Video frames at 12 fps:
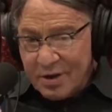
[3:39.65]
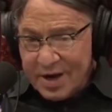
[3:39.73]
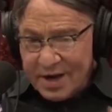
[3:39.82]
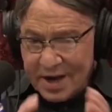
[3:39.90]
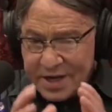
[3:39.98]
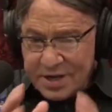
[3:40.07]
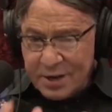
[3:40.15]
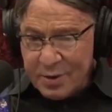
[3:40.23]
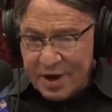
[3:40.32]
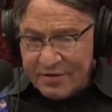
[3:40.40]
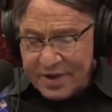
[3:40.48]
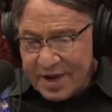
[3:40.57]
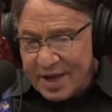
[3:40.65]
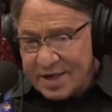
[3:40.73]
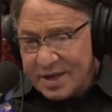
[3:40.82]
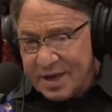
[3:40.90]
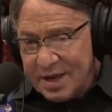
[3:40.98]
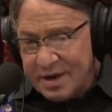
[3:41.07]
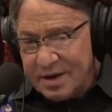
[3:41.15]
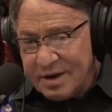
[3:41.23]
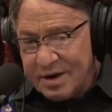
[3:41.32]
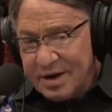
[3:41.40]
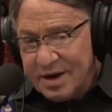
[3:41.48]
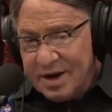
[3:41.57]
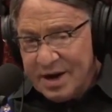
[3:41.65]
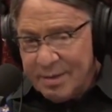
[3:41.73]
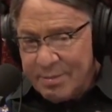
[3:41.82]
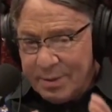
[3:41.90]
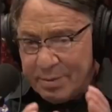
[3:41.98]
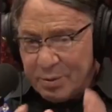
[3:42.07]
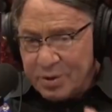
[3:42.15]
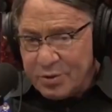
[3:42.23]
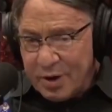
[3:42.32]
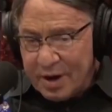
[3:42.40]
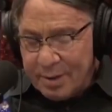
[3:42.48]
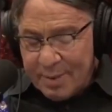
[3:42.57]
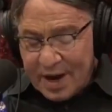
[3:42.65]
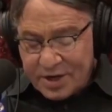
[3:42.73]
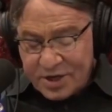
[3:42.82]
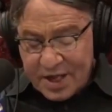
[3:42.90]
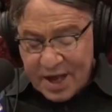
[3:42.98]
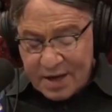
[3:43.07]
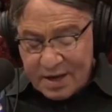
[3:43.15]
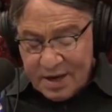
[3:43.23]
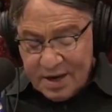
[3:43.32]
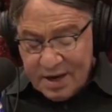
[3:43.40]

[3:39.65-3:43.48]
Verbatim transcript: okay, next year we have to get to here, and people would try to match that.